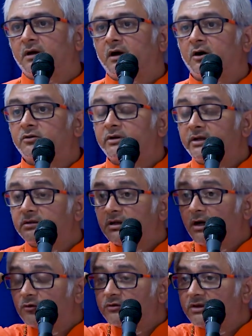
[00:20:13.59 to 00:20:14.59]
How
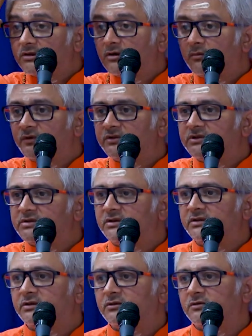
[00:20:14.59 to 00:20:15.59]
10,000 compositions
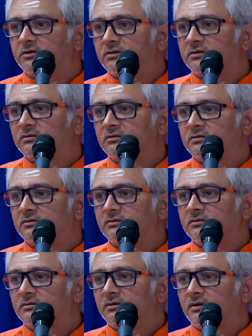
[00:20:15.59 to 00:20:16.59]
he wrote?
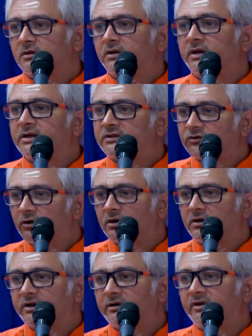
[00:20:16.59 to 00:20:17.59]
A great
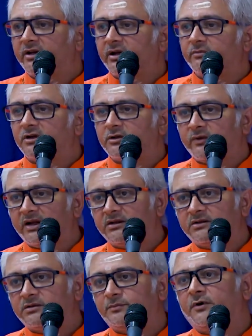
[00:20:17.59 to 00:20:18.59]
scholar, he became the
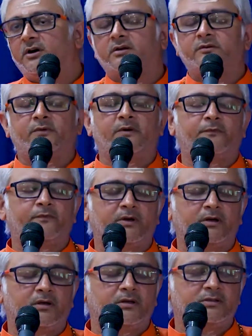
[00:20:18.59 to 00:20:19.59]
12th pontiff of
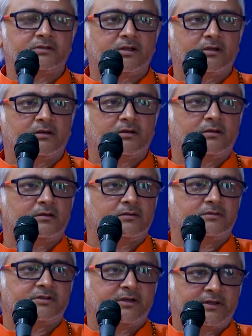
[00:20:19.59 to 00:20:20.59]

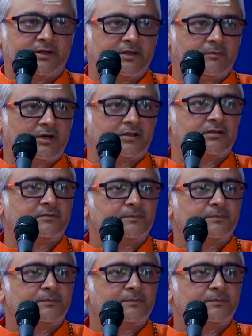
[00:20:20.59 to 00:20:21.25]
Sringeri Mutt.